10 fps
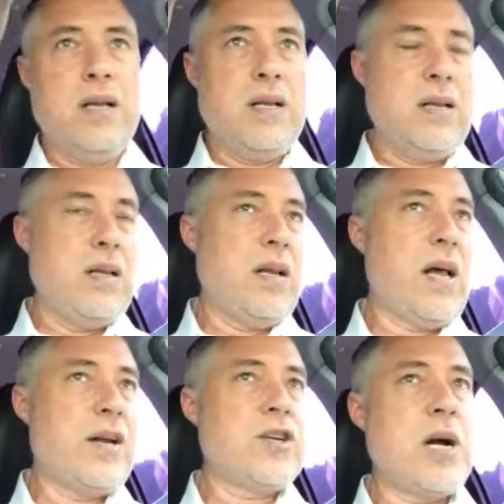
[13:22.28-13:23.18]
a lot
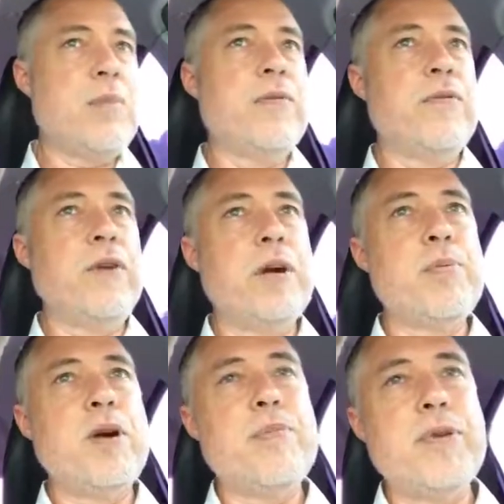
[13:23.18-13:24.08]
of trouble for
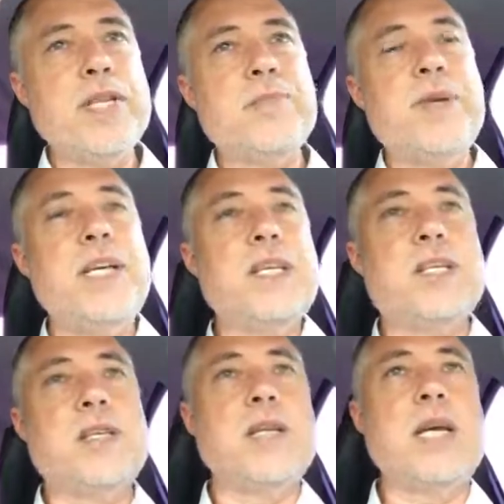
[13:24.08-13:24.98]
inappropriate
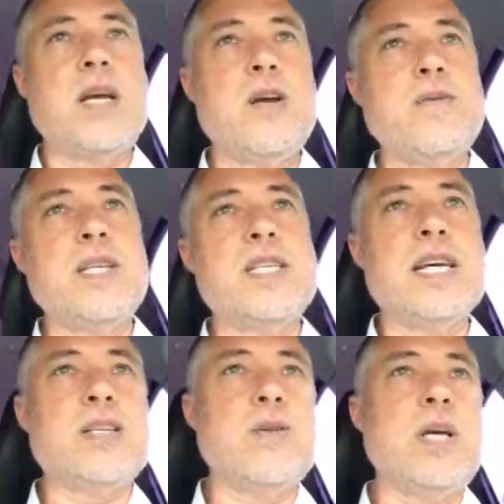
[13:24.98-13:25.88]
speech, like overly
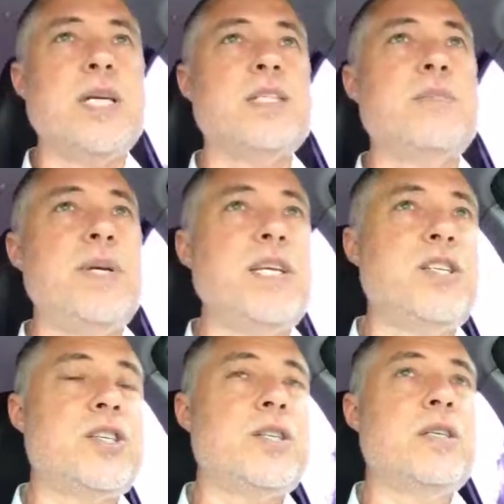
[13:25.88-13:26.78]
sexualized
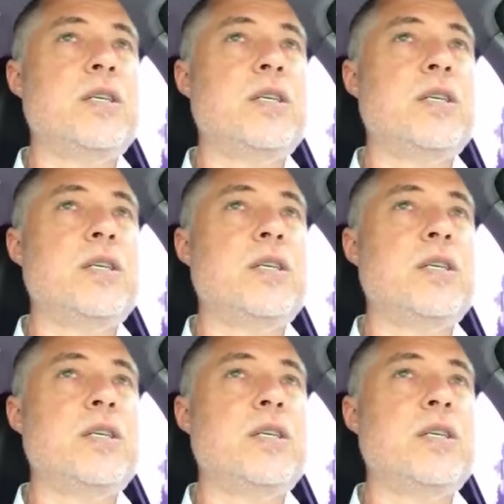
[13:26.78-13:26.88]
speech.